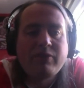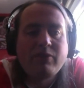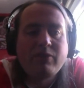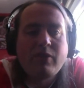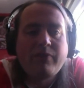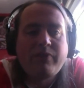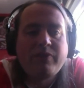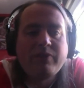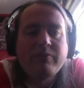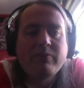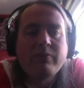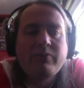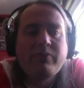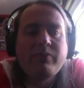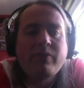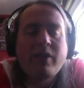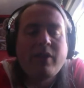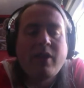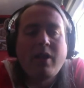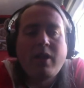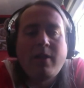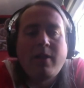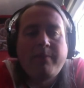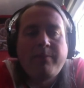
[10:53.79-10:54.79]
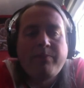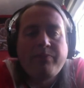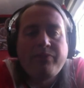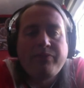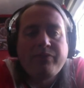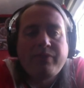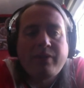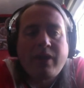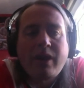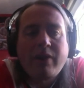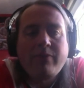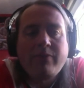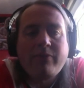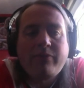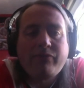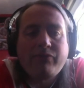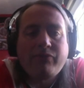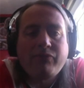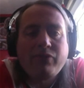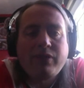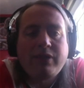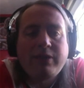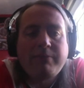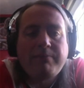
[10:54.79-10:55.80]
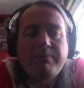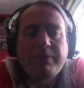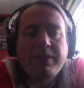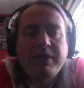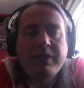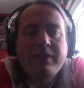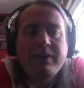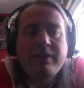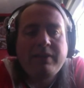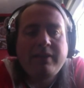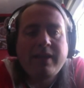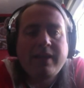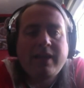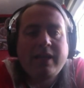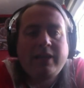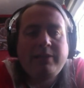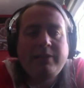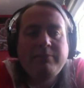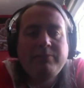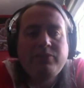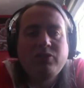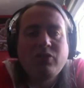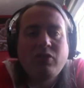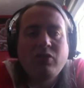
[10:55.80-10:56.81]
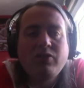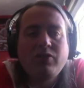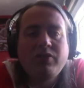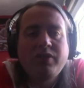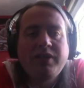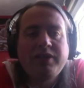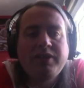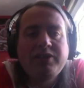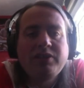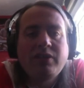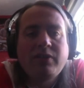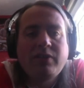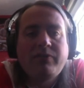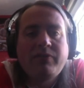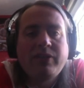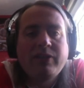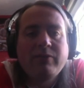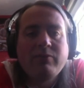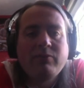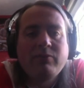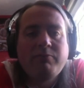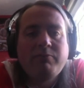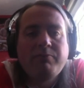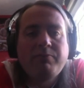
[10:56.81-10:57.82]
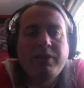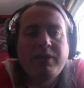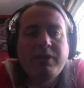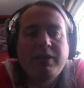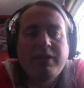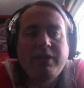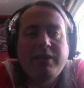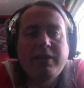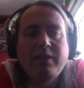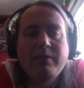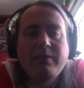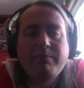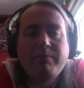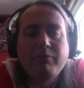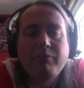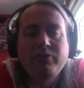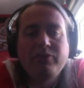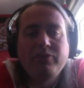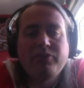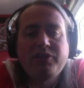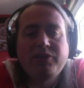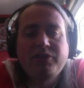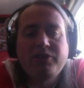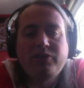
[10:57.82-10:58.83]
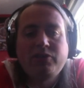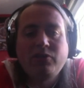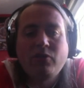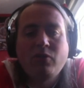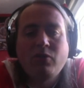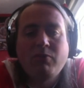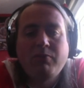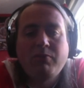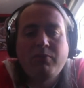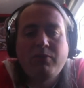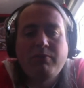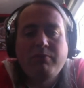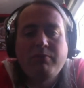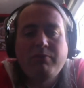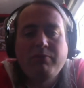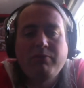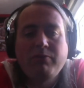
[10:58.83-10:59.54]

think the other 3 big names on this, I think, would be Borussia Dortmund,